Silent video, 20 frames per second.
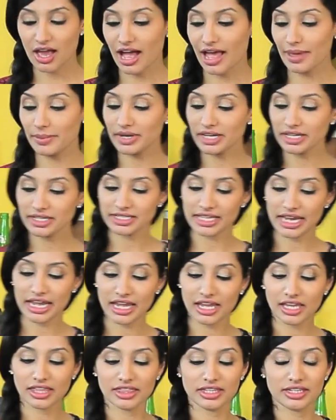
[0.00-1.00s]
I'm gonna
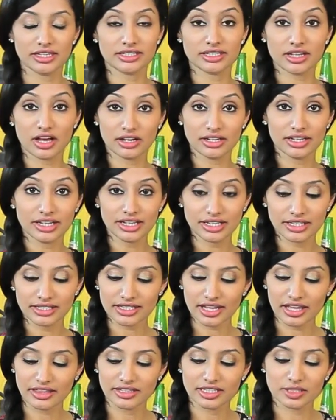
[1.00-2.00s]
take these
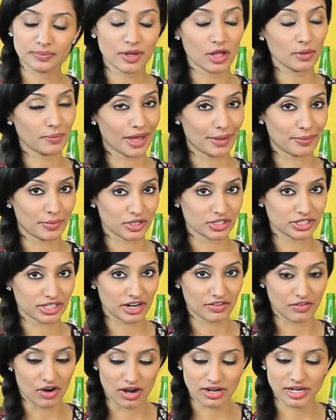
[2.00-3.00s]
onions and these bell peppers
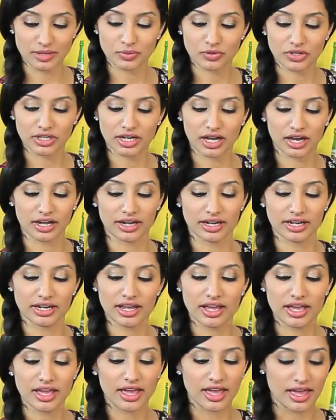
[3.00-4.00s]
that I've already
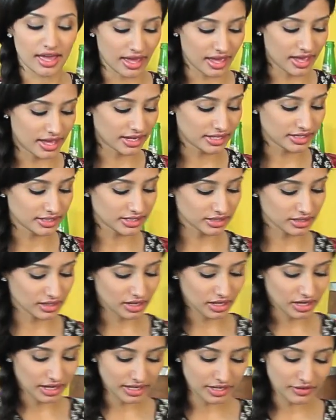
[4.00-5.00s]
pre-cutted, and
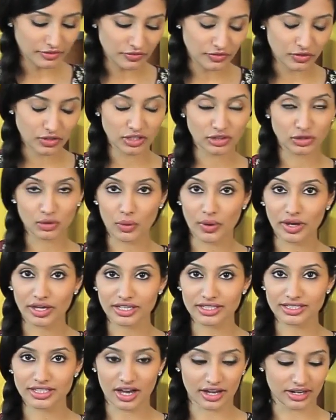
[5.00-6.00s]
I can feel that the oil
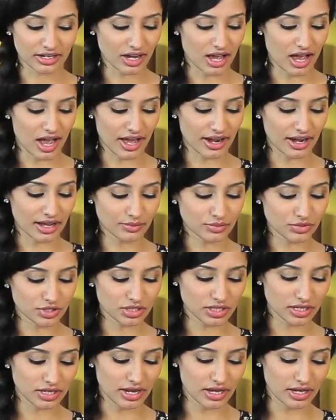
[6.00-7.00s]
has gotten hot. I'm
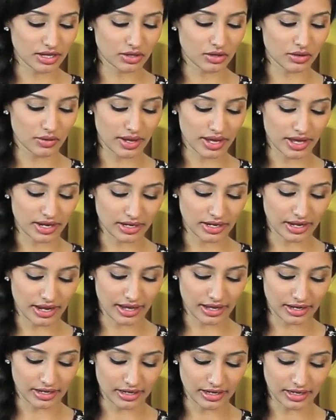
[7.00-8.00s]
just gonna go ahead and
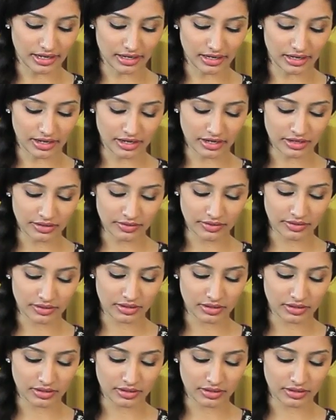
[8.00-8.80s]
add it in there.